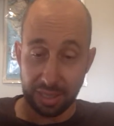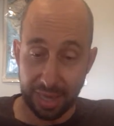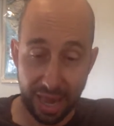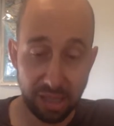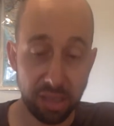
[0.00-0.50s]

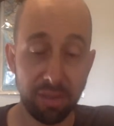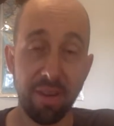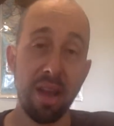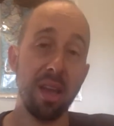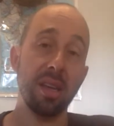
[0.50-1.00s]

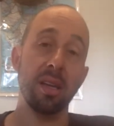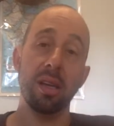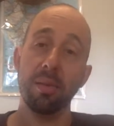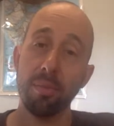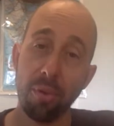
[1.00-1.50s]
testifying,
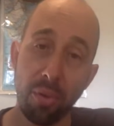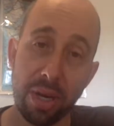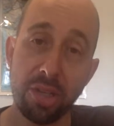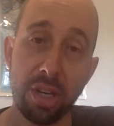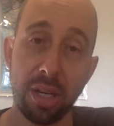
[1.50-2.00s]

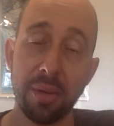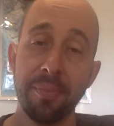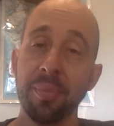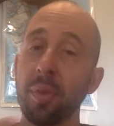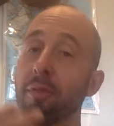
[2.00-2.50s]
preaching,
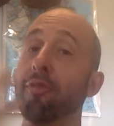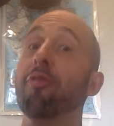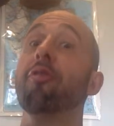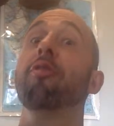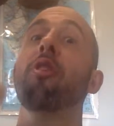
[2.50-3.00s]

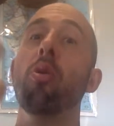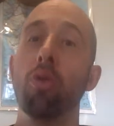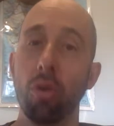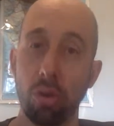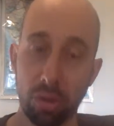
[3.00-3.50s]

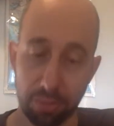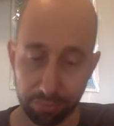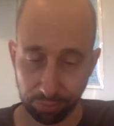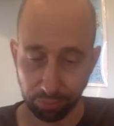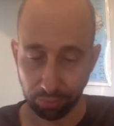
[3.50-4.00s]
vocal.
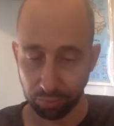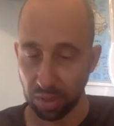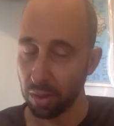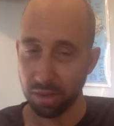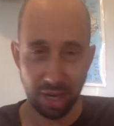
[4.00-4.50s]

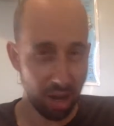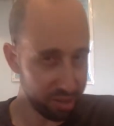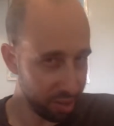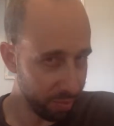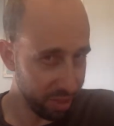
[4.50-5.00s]
Those can all
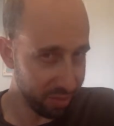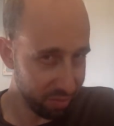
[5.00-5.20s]
still be